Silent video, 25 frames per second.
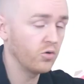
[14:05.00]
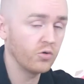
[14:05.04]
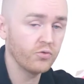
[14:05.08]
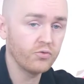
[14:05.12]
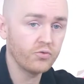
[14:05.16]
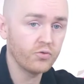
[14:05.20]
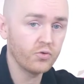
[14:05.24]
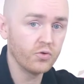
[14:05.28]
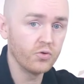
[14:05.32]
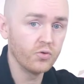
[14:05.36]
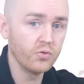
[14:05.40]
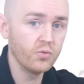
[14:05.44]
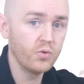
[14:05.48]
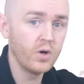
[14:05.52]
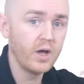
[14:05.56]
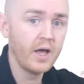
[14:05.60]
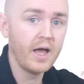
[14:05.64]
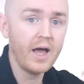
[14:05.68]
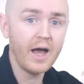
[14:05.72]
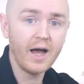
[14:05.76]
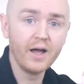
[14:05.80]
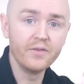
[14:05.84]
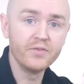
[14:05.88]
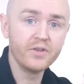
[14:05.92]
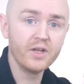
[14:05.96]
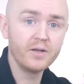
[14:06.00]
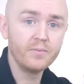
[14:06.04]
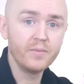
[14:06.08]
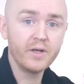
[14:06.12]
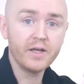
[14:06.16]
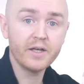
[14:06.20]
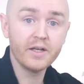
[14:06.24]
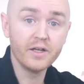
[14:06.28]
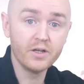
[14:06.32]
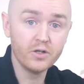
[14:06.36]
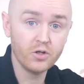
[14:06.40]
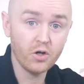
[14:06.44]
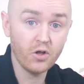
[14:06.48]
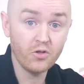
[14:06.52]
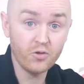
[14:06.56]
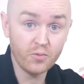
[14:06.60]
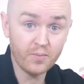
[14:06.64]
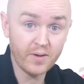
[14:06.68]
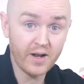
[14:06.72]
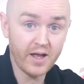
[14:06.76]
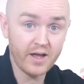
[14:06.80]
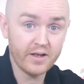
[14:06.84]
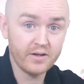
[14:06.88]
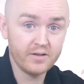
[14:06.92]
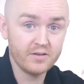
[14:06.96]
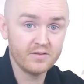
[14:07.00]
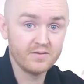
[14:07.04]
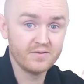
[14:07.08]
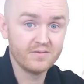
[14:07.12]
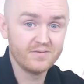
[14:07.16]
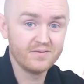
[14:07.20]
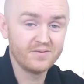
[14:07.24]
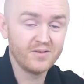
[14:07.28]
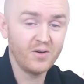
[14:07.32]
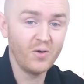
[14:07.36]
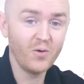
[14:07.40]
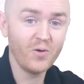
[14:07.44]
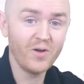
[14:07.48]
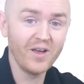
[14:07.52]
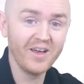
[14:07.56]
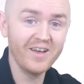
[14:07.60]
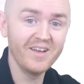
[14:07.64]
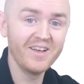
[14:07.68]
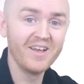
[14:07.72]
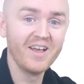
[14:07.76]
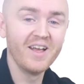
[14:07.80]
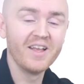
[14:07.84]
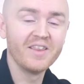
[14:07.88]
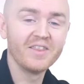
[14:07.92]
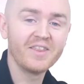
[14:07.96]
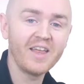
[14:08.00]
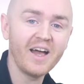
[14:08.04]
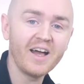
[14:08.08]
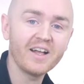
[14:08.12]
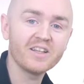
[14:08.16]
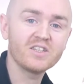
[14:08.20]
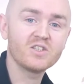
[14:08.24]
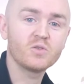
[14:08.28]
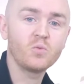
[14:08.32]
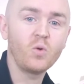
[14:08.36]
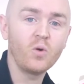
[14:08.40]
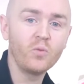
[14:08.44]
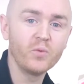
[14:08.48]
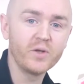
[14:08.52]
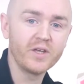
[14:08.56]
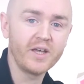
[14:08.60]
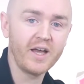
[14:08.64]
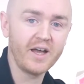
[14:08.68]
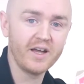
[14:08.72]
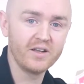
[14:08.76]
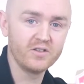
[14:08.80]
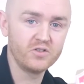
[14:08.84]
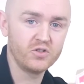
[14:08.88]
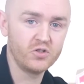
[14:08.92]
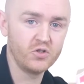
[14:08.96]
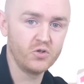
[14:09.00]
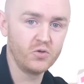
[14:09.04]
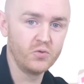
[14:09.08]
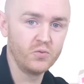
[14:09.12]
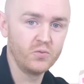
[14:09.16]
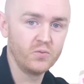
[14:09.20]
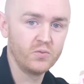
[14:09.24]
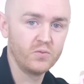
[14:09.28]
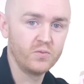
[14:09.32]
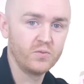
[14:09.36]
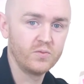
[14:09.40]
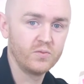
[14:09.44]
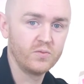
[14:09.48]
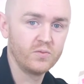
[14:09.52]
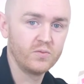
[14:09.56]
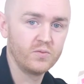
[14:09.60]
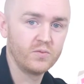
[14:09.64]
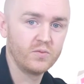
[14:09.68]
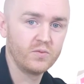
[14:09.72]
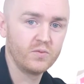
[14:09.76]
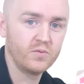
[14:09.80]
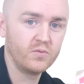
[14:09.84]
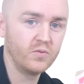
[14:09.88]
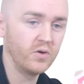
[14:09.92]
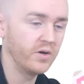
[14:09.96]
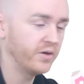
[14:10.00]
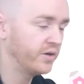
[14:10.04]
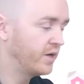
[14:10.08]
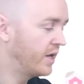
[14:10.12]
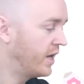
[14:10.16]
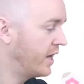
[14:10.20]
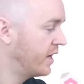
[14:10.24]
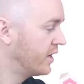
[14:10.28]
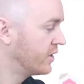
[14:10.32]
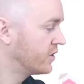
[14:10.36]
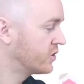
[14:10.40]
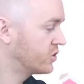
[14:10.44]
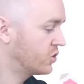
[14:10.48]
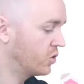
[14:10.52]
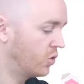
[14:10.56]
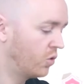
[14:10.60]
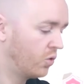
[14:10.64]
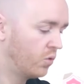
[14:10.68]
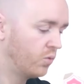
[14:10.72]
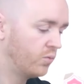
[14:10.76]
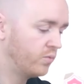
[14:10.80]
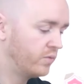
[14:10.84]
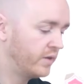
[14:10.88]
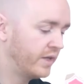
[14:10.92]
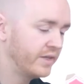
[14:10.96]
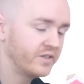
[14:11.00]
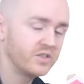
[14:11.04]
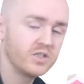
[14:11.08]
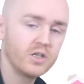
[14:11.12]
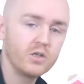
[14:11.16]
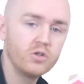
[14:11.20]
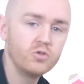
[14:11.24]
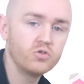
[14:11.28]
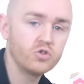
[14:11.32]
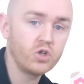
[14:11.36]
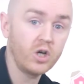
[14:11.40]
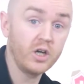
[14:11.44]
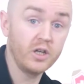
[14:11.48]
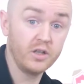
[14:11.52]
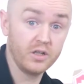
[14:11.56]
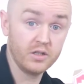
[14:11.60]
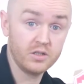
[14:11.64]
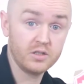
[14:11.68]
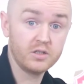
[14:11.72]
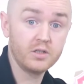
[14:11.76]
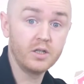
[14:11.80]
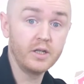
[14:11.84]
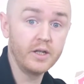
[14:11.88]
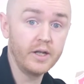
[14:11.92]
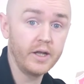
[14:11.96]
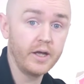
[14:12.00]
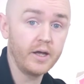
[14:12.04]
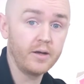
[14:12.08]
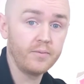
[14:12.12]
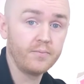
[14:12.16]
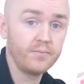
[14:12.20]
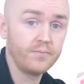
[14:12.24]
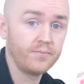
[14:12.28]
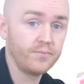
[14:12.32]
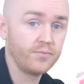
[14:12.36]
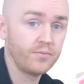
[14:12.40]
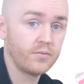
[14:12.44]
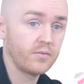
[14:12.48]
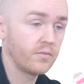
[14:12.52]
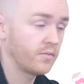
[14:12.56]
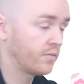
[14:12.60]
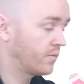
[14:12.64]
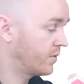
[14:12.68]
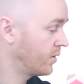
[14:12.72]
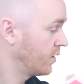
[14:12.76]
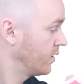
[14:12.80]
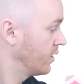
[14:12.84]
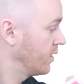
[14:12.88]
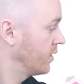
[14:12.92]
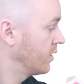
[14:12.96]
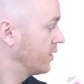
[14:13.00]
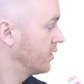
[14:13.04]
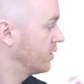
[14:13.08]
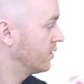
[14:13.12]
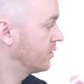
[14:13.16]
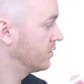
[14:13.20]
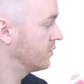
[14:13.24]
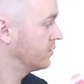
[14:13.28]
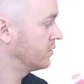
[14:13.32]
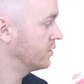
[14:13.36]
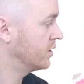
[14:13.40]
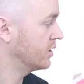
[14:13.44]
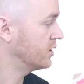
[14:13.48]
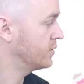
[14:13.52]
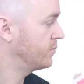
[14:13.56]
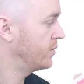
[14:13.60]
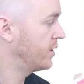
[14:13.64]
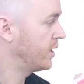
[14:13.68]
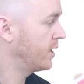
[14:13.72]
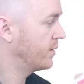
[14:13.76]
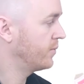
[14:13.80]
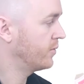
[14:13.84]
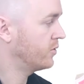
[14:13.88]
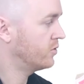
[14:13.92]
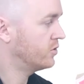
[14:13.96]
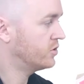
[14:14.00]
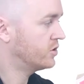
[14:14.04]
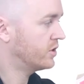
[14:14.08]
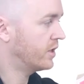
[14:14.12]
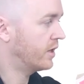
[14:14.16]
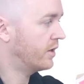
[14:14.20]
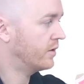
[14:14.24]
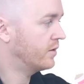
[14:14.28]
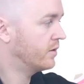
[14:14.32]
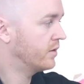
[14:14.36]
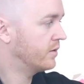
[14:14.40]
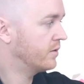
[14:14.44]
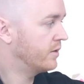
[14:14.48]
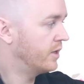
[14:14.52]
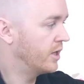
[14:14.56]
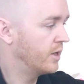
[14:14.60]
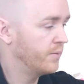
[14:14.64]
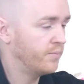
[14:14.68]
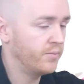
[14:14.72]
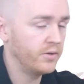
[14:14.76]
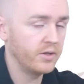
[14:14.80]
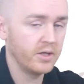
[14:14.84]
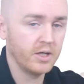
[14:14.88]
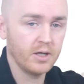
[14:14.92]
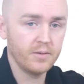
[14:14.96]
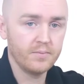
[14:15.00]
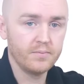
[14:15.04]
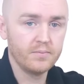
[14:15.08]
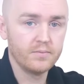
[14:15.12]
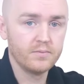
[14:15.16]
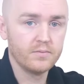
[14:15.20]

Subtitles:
through and then making another plan. Okay? That's what we can't do. Right? So let's say you try this today. 6 p.m. I'm going to start. 8 p.m.